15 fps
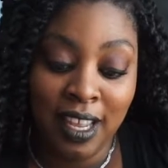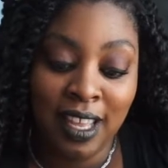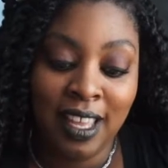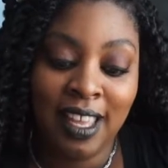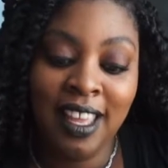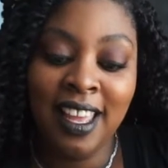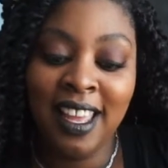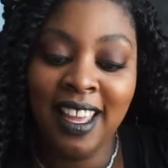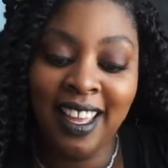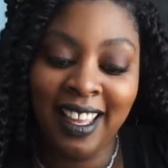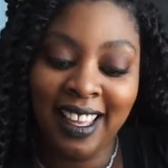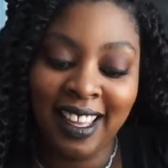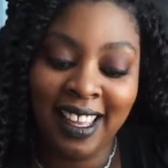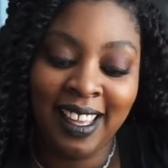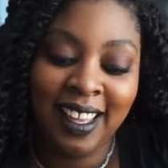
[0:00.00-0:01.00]

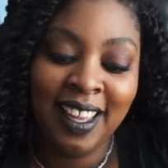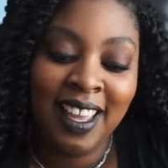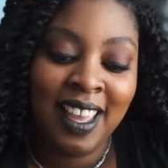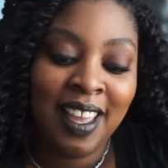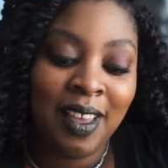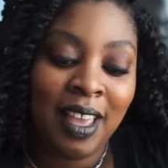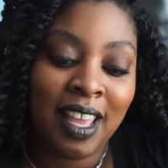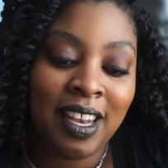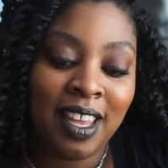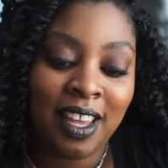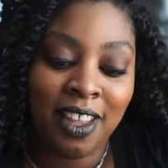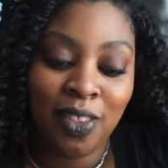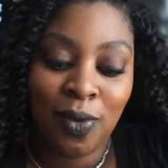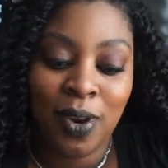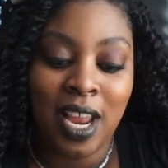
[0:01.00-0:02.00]
And the
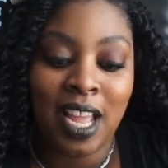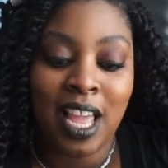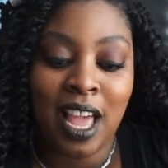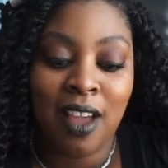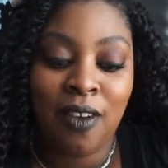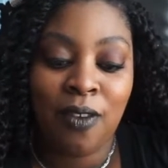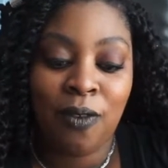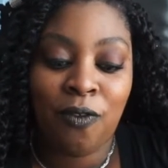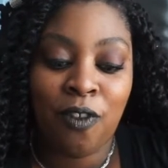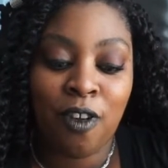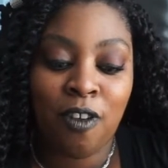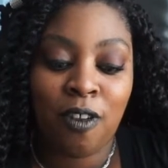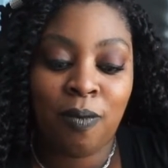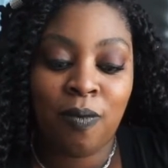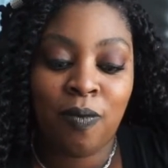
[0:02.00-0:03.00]
other one I got
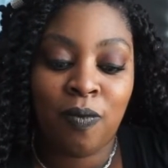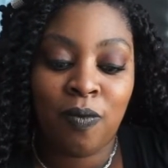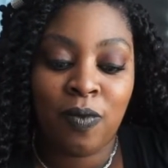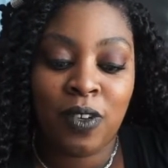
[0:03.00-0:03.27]
from,